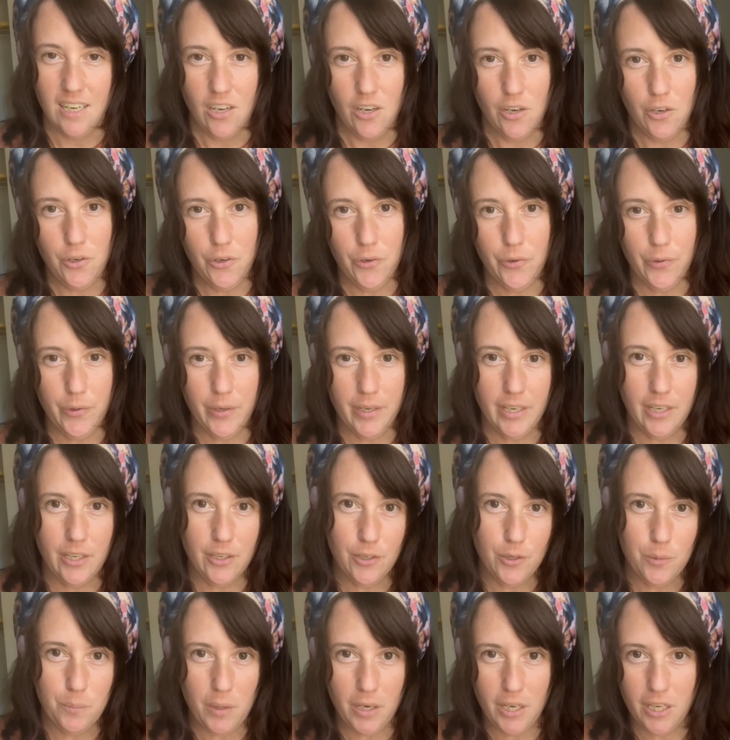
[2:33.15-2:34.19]
Oh,
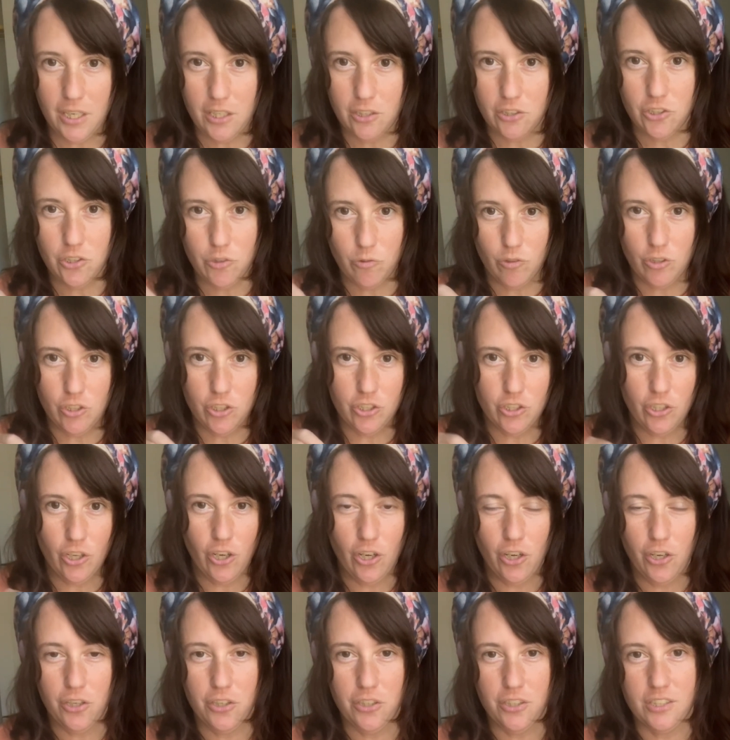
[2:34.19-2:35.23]
here are my Jewish
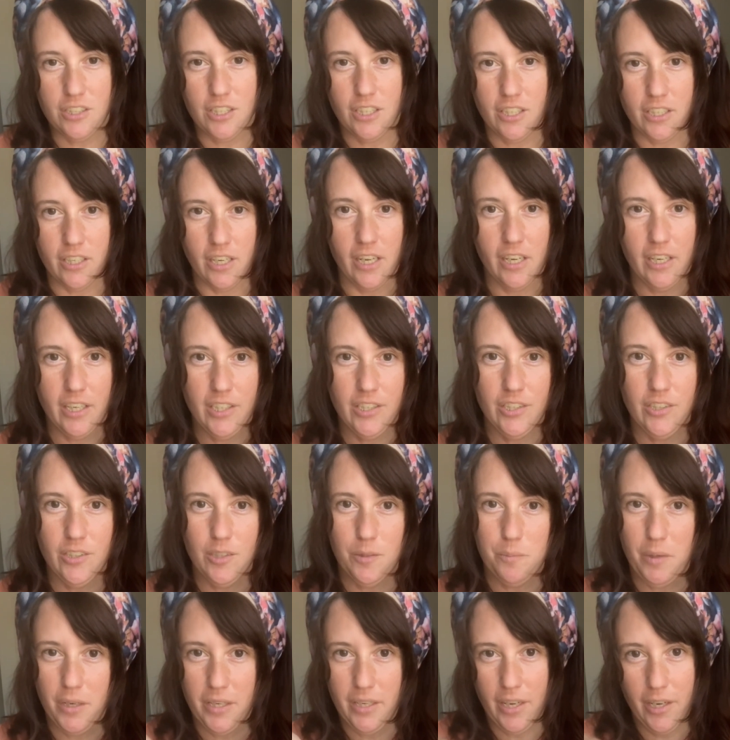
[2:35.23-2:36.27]
dolls, and here are
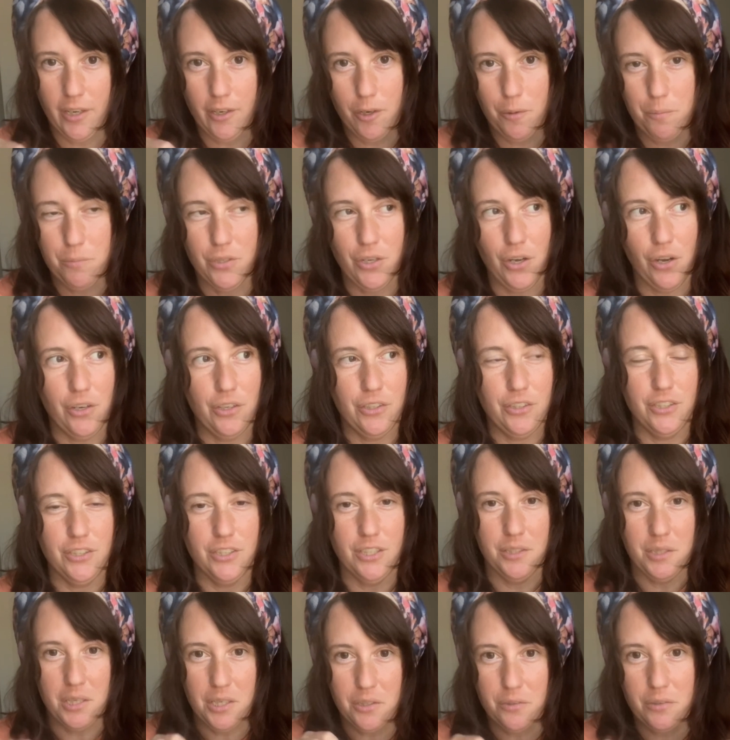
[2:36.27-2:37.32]
my Arab dolls,
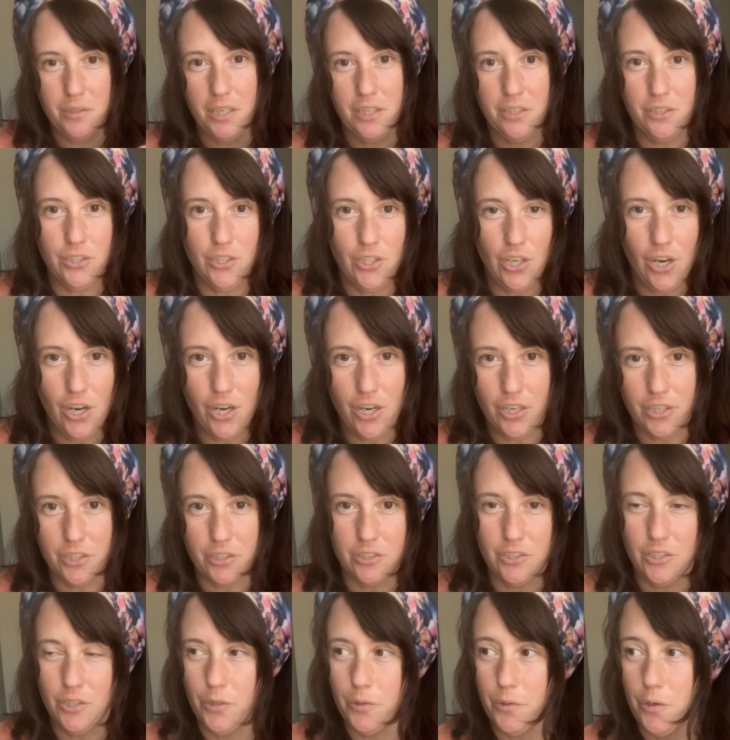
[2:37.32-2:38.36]
and they don't get along,
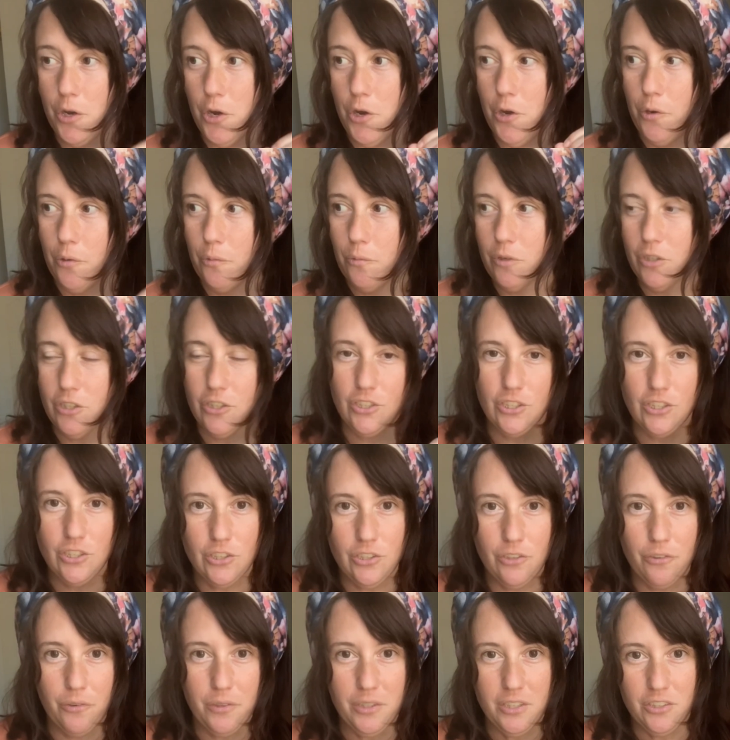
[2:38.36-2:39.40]
so we're just
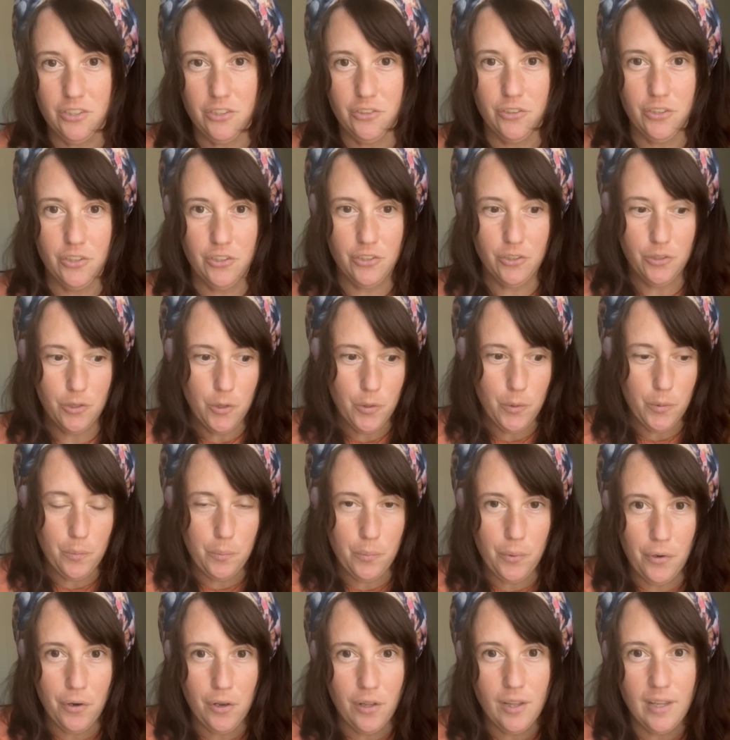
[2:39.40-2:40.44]
going to,
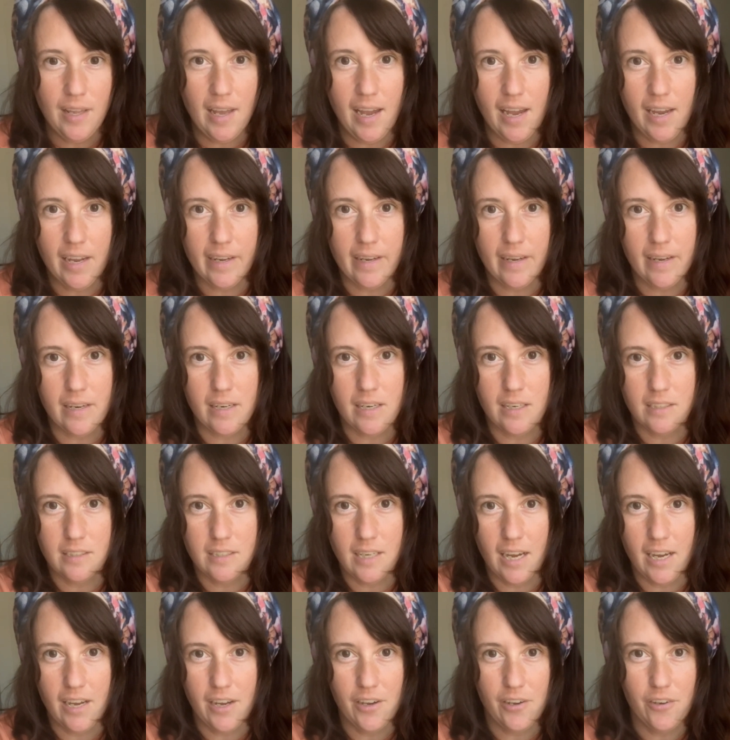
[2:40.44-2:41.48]
put a line
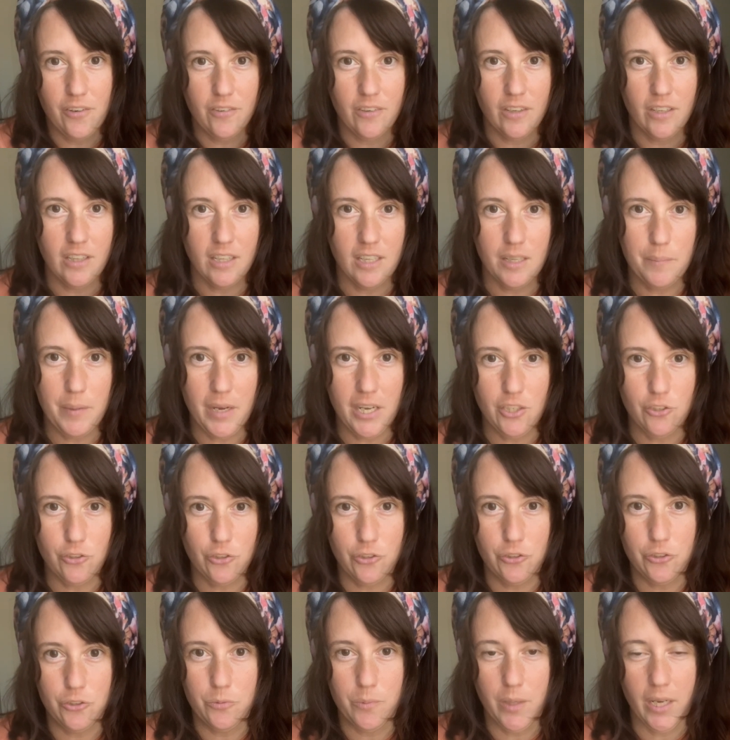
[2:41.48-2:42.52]
down the
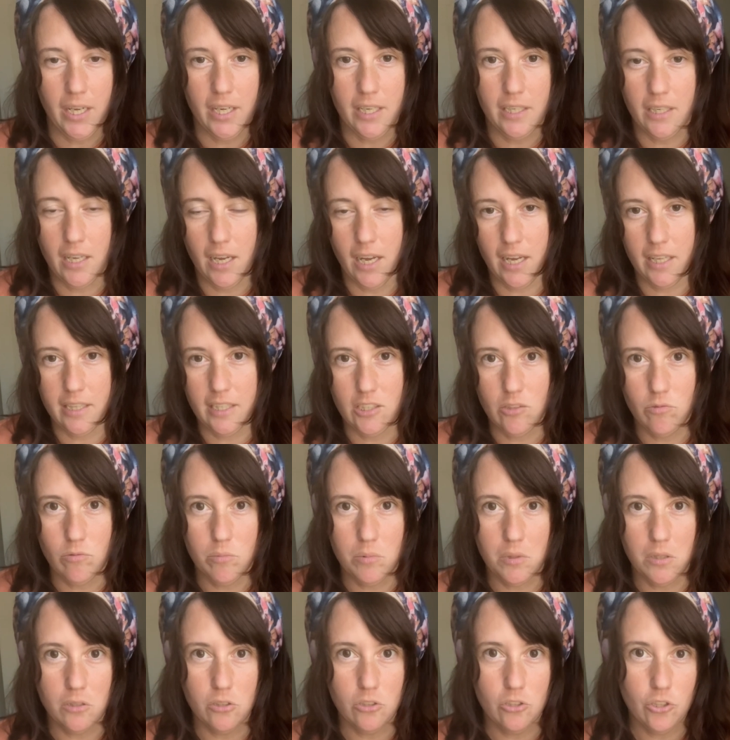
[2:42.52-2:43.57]
bedroom, and this will
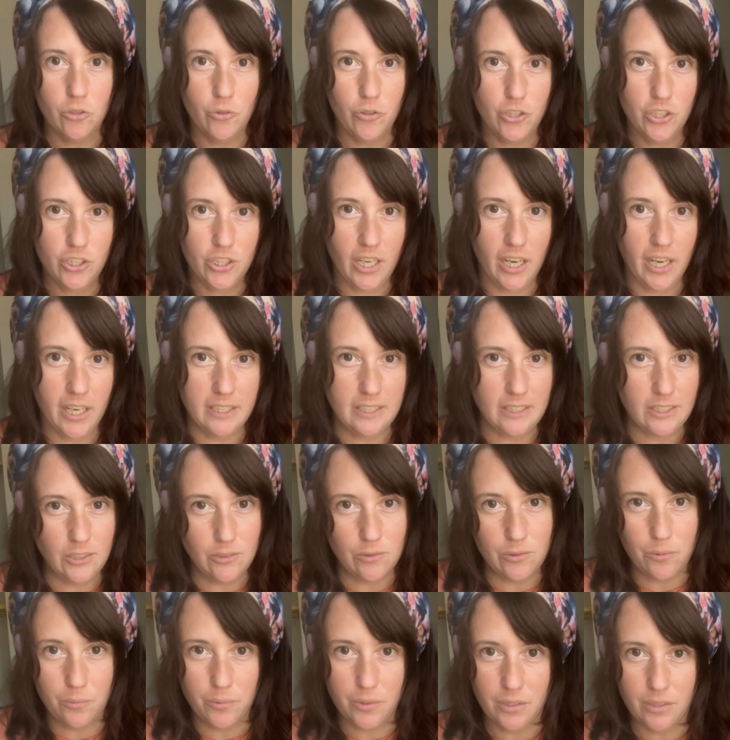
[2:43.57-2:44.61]
be the Jewish side, and this
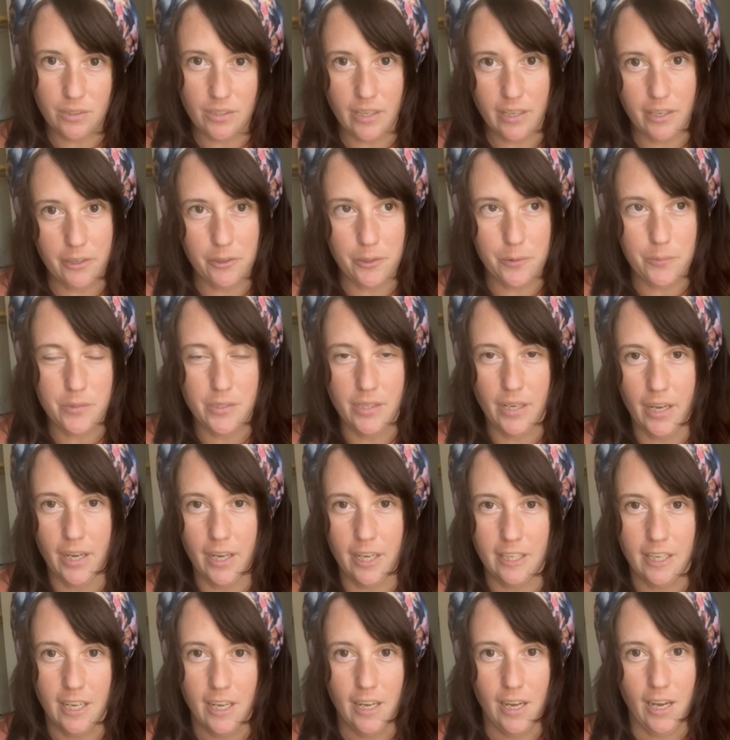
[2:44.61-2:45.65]
will be the Arab
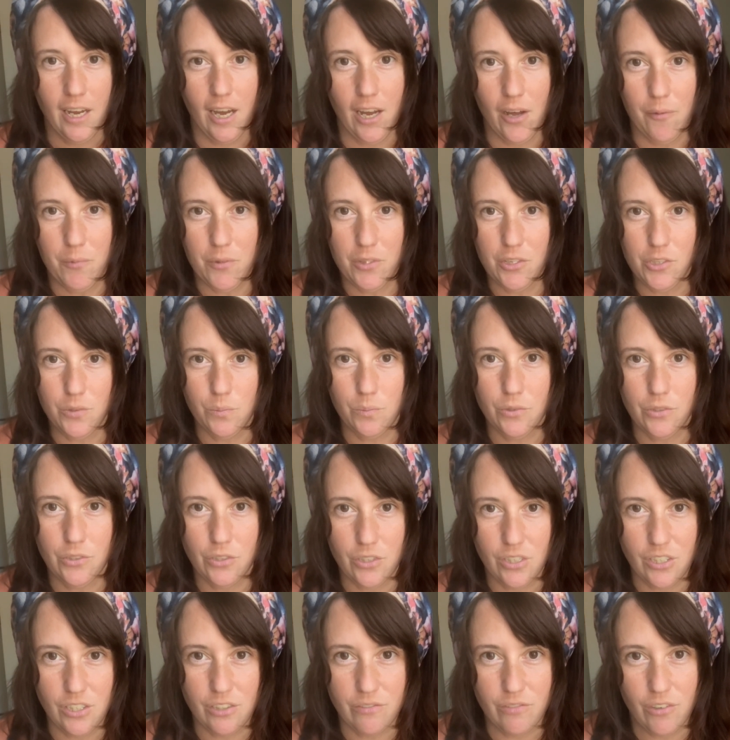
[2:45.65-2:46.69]
side, and this will
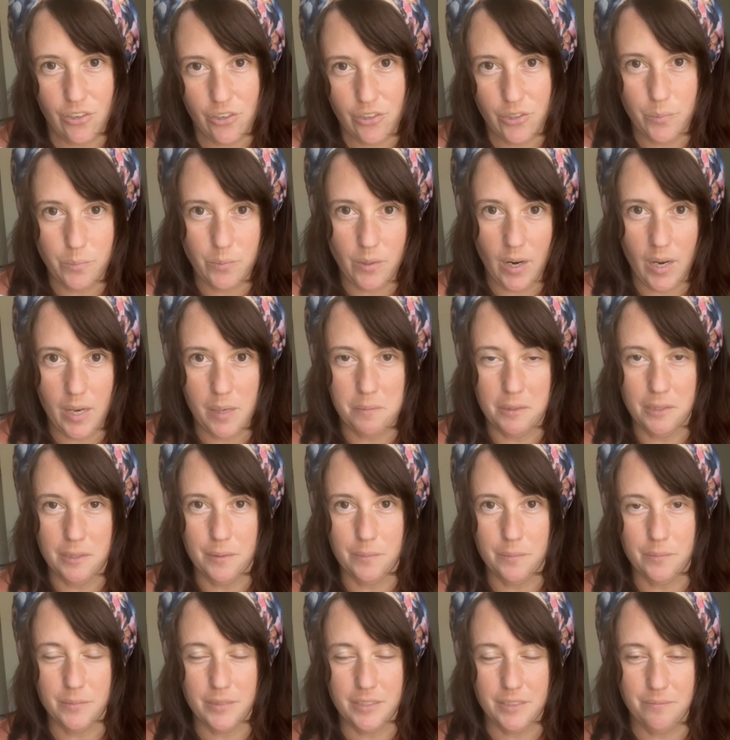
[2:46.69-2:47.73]
solve all the
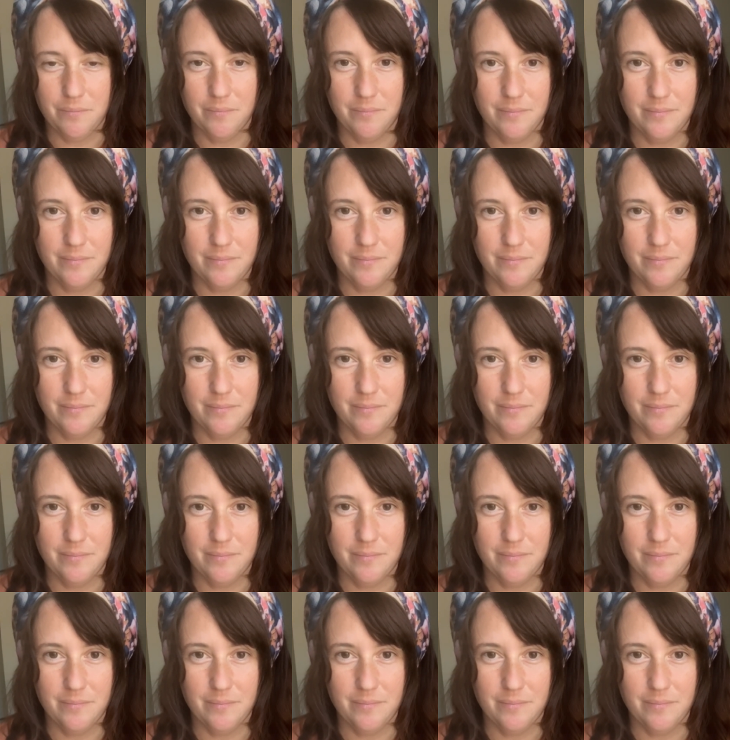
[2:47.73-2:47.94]
problems.